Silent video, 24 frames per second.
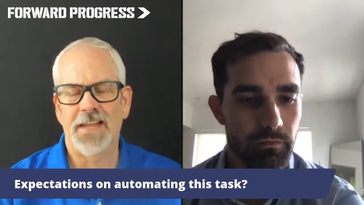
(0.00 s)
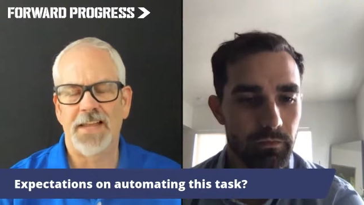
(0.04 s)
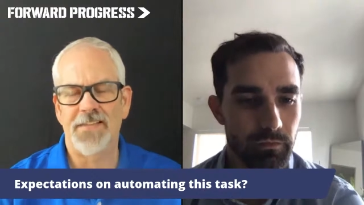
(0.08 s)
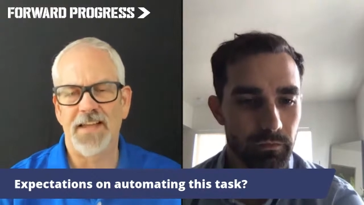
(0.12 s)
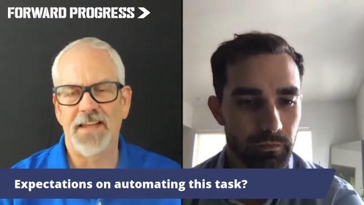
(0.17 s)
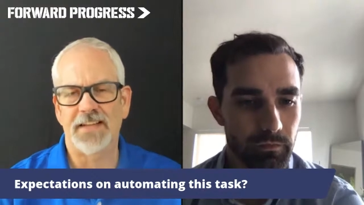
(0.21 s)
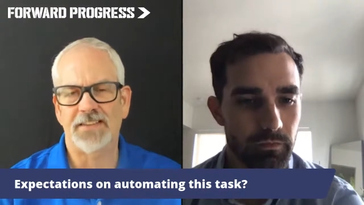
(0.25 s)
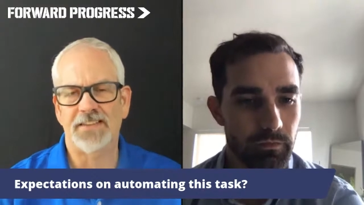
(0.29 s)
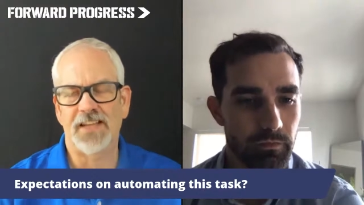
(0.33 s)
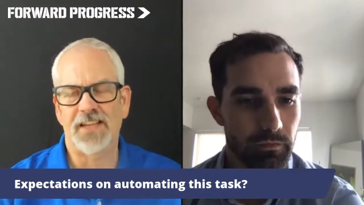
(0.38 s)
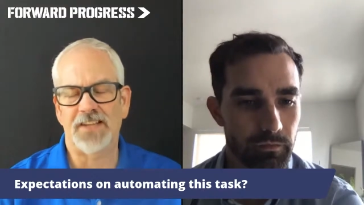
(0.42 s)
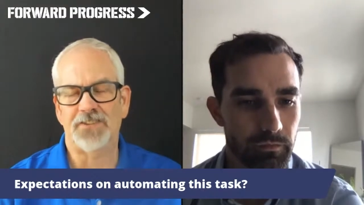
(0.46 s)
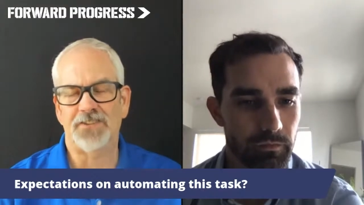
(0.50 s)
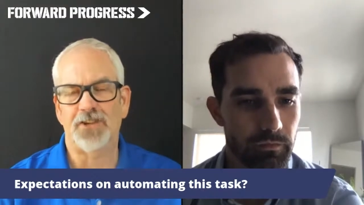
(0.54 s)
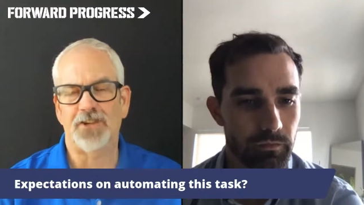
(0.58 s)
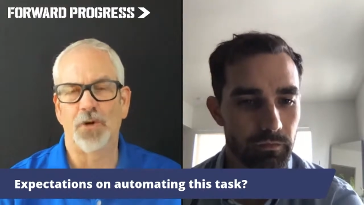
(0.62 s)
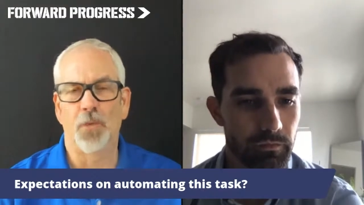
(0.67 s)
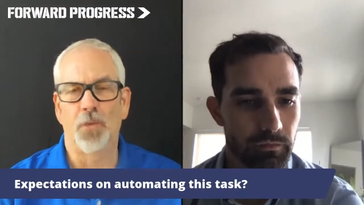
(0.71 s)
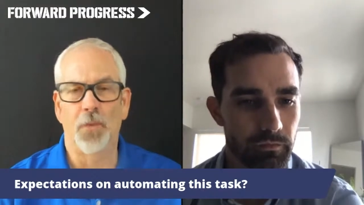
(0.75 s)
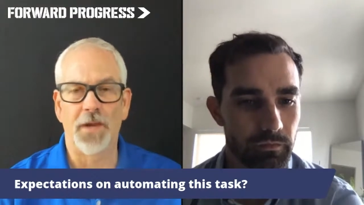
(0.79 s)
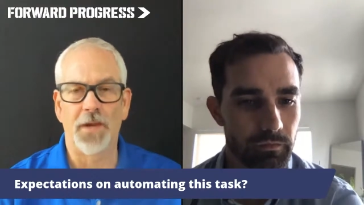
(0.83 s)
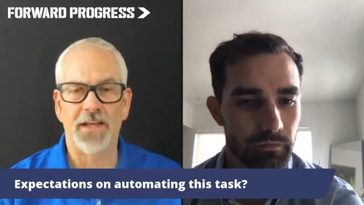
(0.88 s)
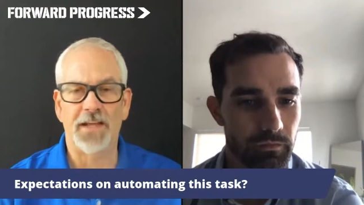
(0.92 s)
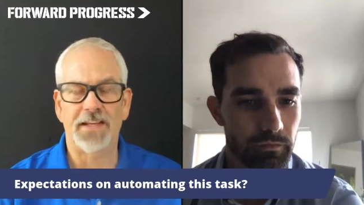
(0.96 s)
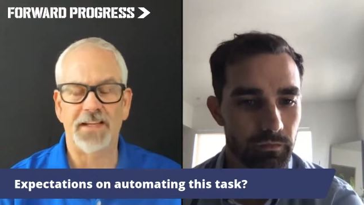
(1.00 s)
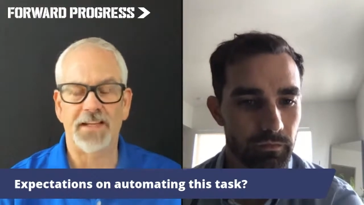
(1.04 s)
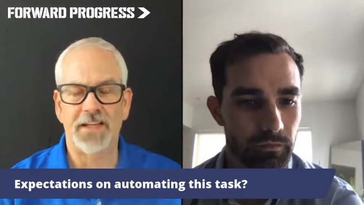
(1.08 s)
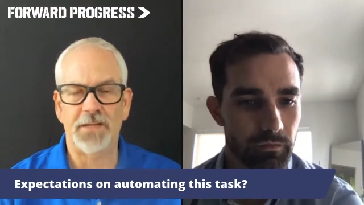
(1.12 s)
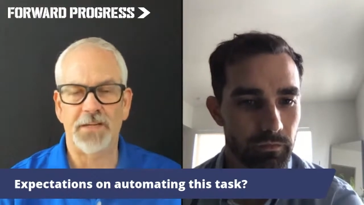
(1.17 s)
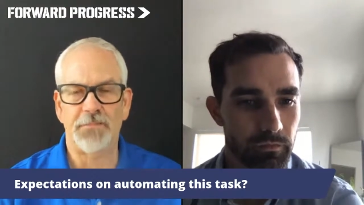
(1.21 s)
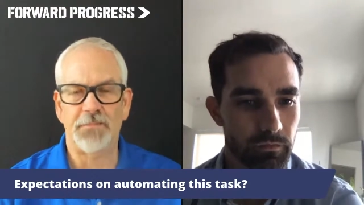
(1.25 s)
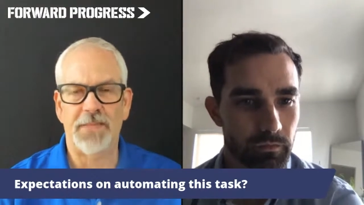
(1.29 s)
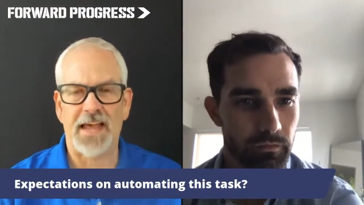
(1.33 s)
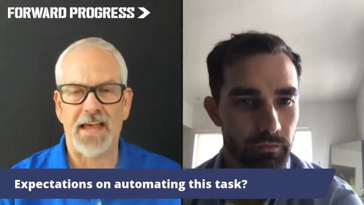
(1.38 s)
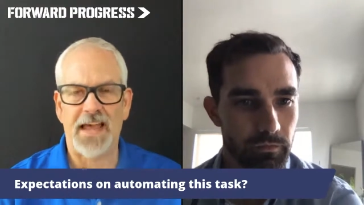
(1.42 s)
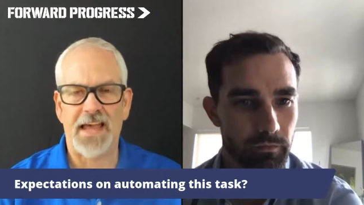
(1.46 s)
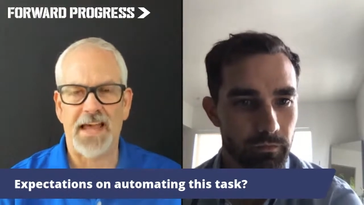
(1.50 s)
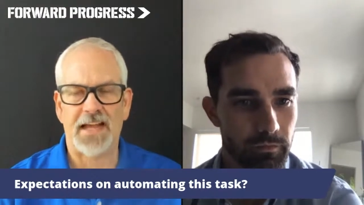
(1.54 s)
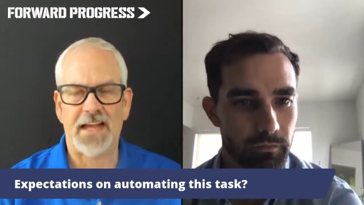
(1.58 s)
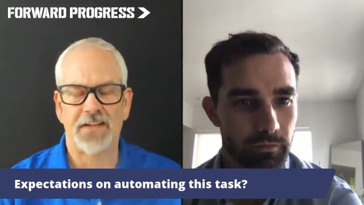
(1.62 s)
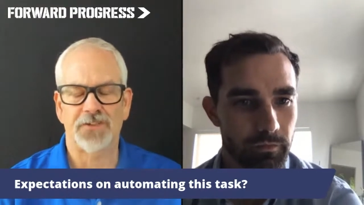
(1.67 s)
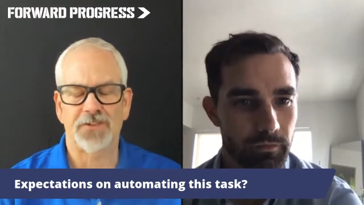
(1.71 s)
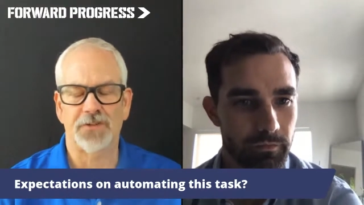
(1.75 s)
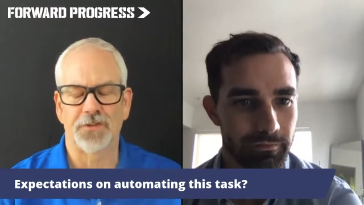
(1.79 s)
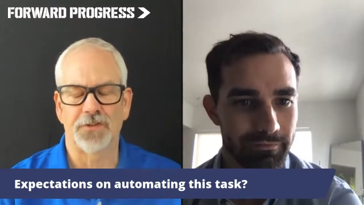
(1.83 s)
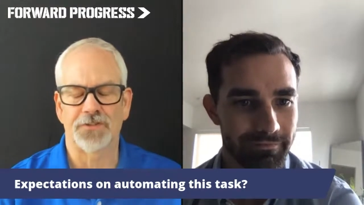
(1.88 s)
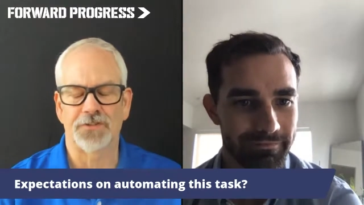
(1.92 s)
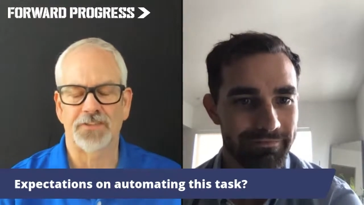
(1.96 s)
Speaker 1: that takes a wicketed bag,
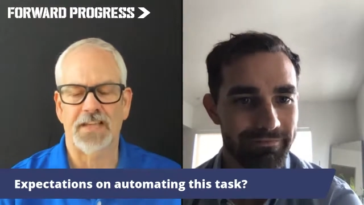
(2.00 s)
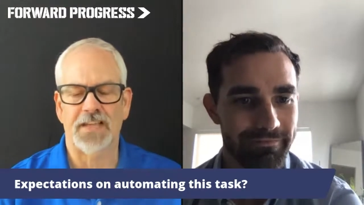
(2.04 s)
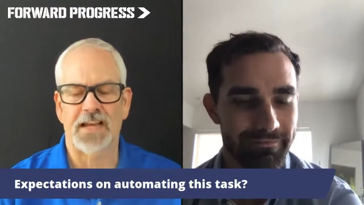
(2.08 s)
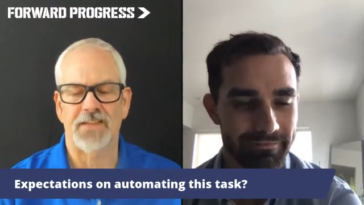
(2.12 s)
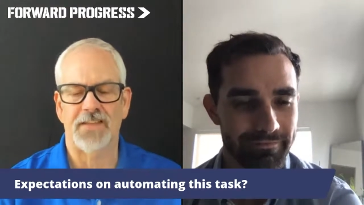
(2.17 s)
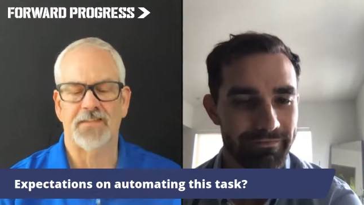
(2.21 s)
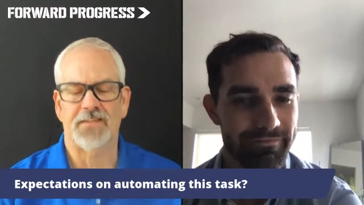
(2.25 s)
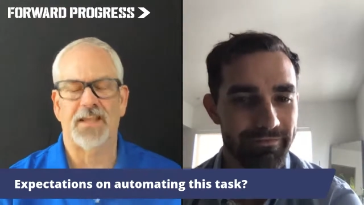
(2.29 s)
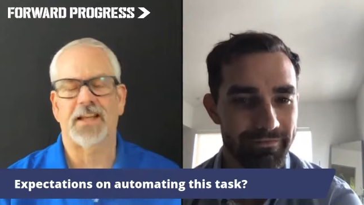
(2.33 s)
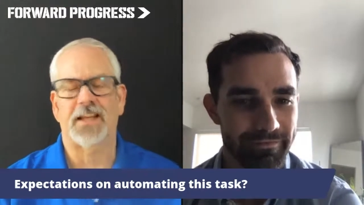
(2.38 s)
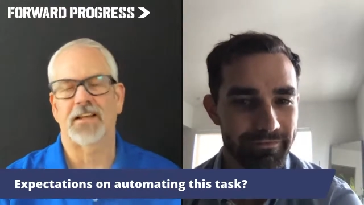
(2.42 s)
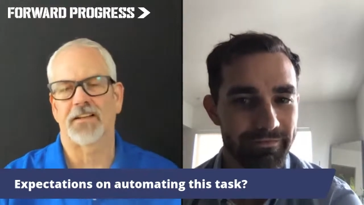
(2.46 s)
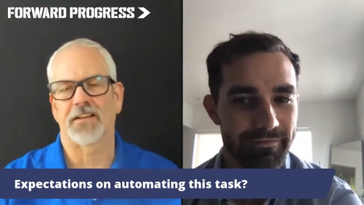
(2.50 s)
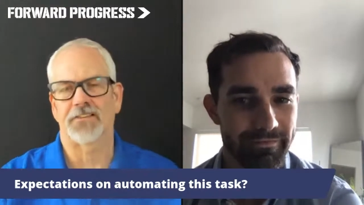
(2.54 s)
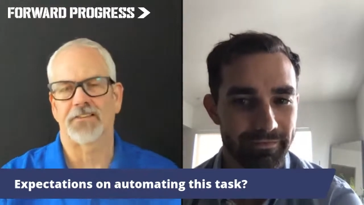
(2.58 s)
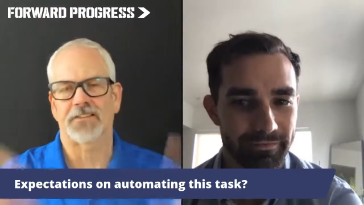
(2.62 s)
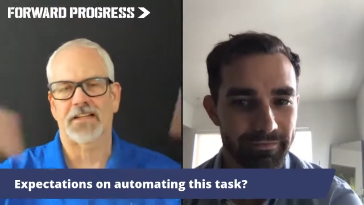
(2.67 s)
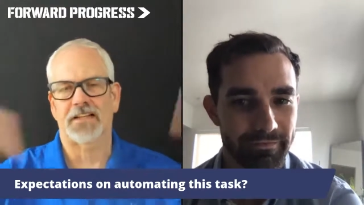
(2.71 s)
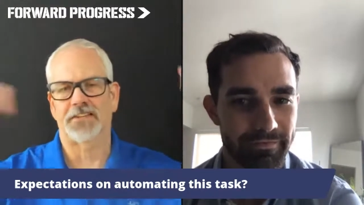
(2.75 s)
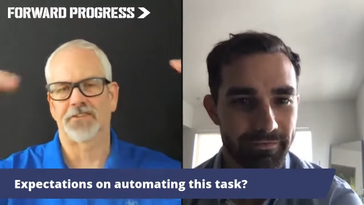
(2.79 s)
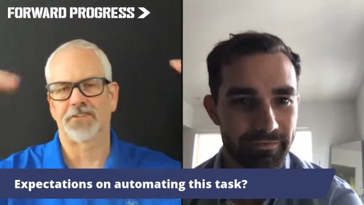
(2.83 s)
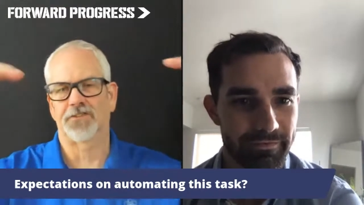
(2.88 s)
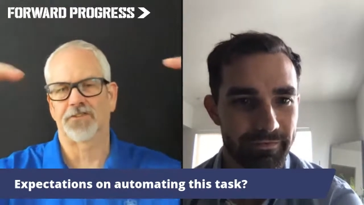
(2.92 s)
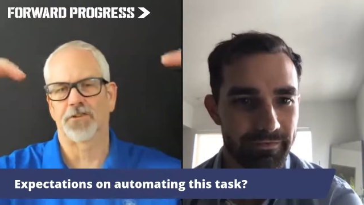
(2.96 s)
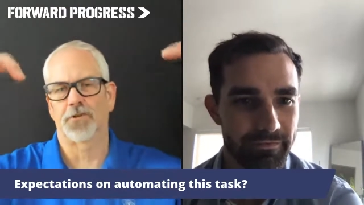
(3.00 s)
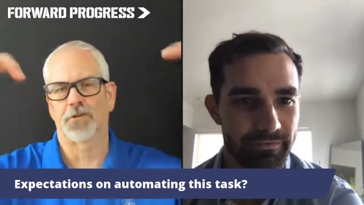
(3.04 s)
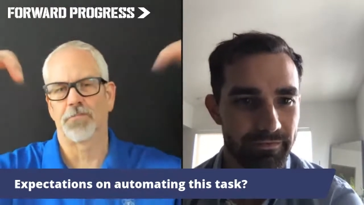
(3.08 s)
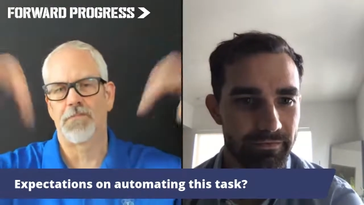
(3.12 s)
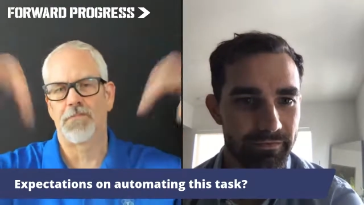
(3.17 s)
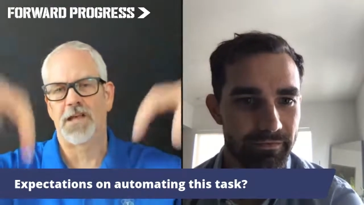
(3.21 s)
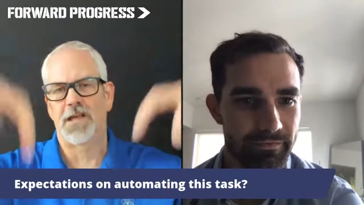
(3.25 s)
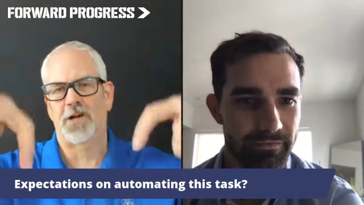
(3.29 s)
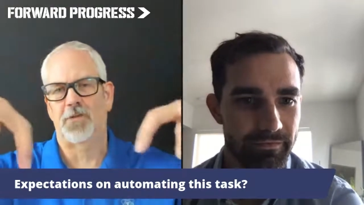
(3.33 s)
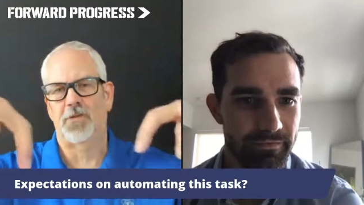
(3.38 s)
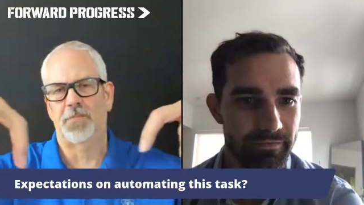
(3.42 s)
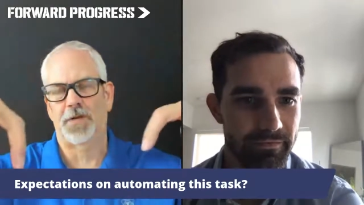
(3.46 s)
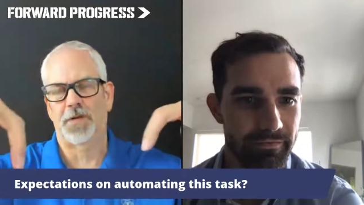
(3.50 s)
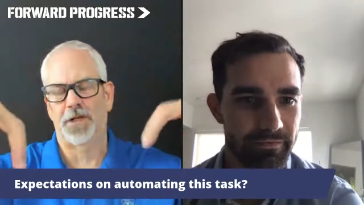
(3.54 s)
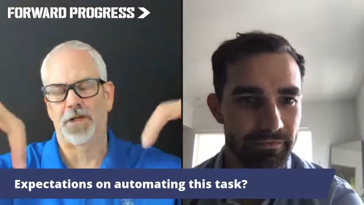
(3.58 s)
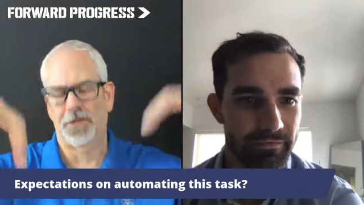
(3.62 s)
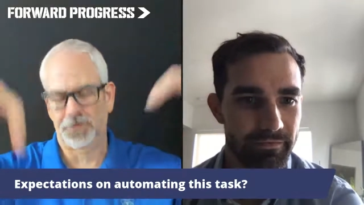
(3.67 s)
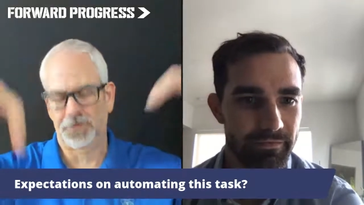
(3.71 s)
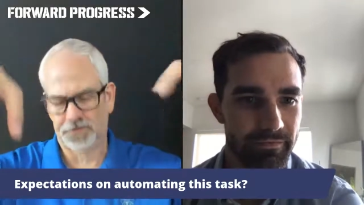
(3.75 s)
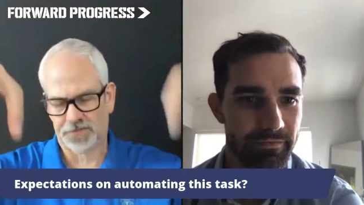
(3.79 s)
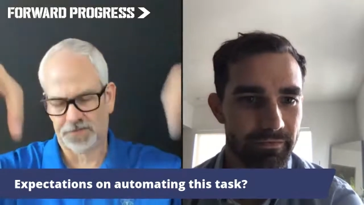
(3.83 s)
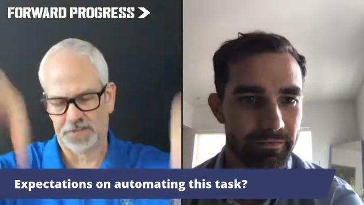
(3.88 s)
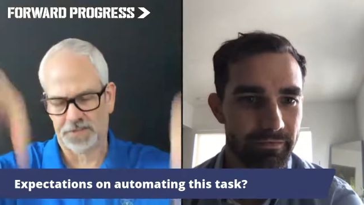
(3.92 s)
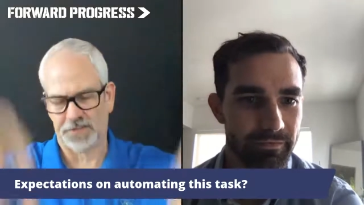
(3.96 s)
so it's kind of like a, it's got these little metal
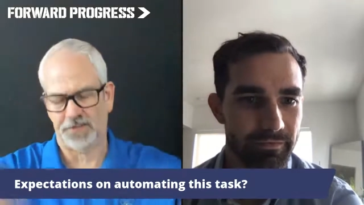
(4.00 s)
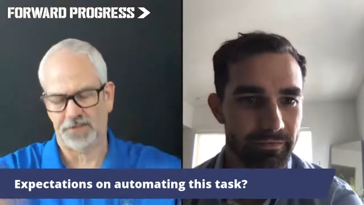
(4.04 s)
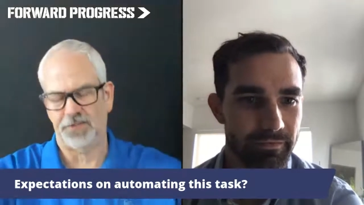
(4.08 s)
posts that